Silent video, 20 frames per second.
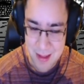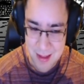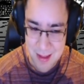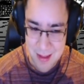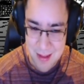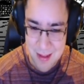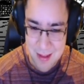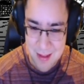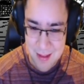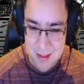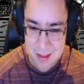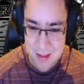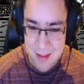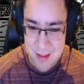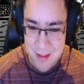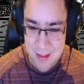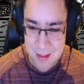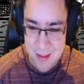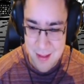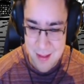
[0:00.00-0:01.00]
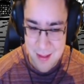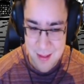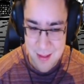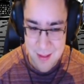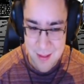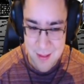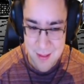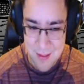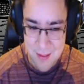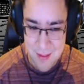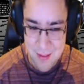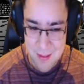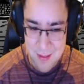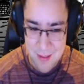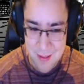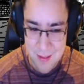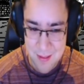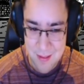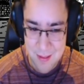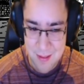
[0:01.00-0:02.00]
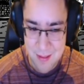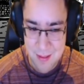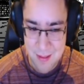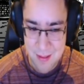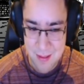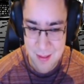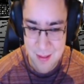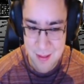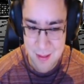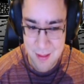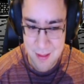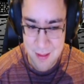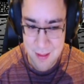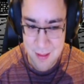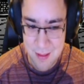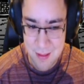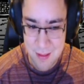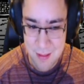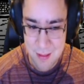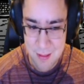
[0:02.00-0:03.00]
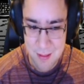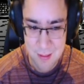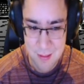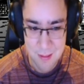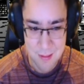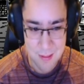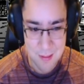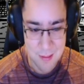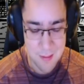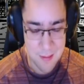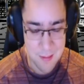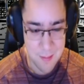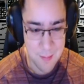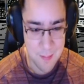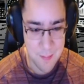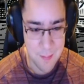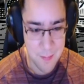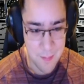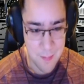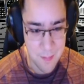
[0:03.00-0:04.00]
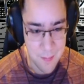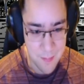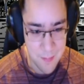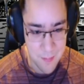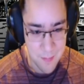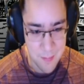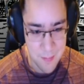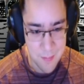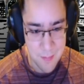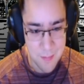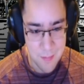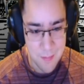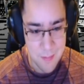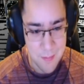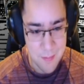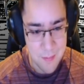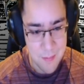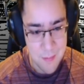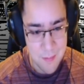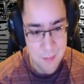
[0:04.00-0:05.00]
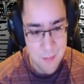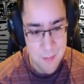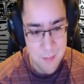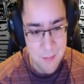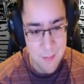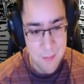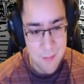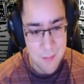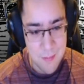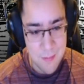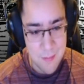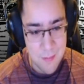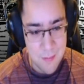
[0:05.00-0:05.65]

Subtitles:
The person shown says nothing.